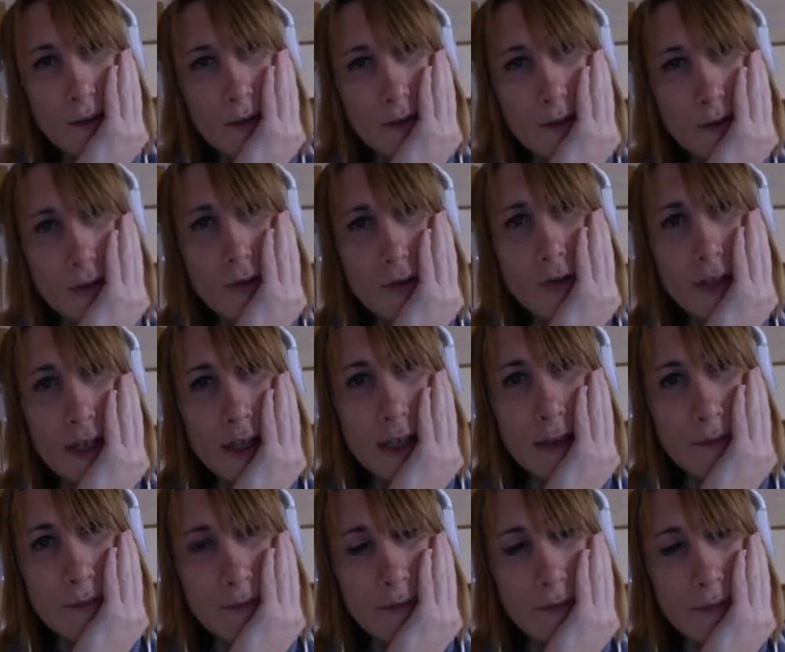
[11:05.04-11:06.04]
chushi.
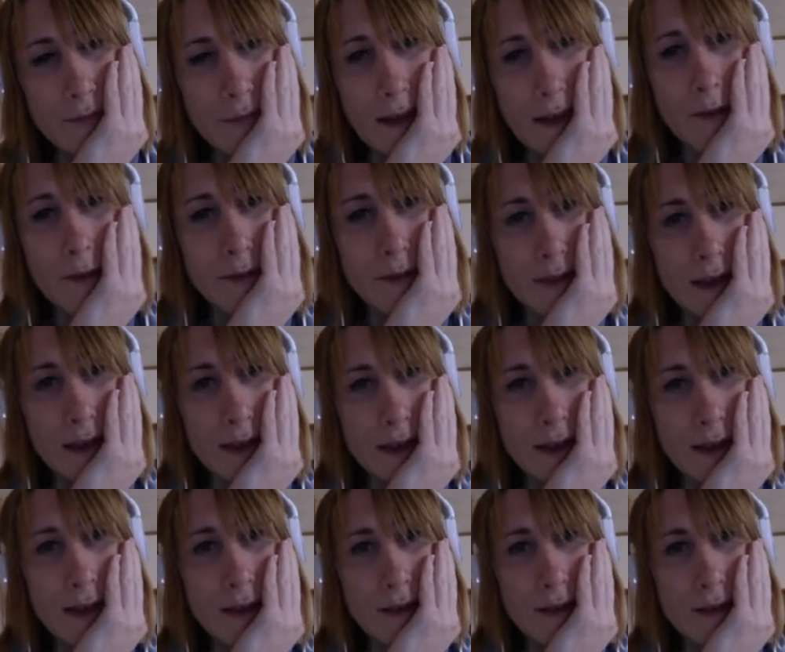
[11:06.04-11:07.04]
Well, that was
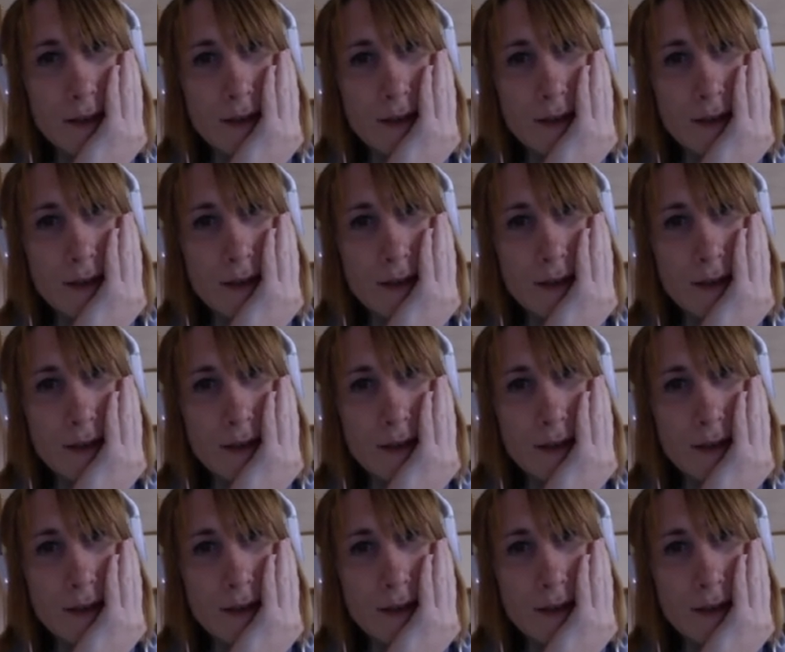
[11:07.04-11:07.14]
lucky.